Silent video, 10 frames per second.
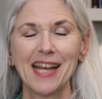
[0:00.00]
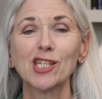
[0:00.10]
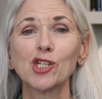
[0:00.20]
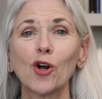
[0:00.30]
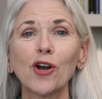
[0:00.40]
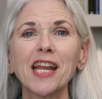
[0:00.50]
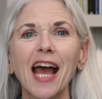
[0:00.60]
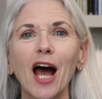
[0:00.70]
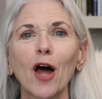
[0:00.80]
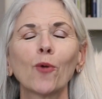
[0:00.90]
They started
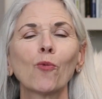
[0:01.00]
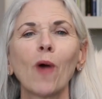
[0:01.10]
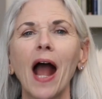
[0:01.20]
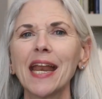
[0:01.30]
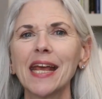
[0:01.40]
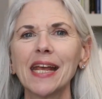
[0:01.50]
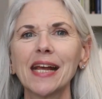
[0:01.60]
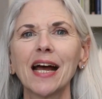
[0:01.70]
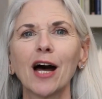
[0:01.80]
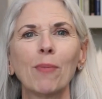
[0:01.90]
out
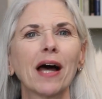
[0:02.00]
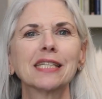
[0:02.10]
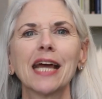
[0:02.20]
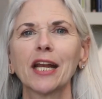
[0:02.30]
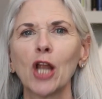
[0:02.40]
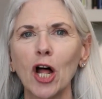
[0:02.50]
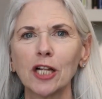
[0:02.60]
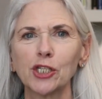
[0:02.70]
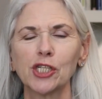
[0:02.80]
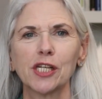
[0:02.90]
writing about
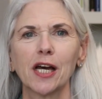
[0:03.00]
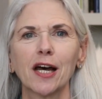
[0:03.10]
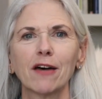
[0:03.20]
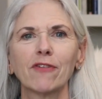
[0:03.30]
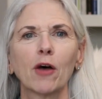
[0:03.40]
technology stuff,